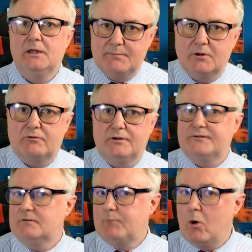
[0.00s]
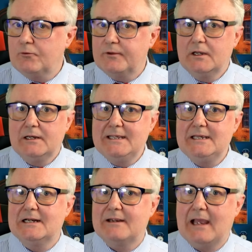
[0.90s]
immigrants, both
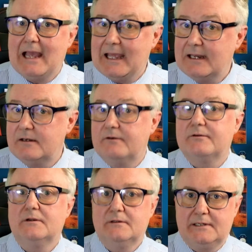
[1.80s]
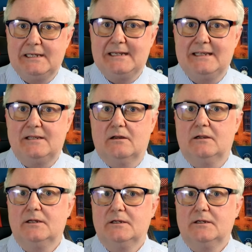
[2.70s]
legal and illegal.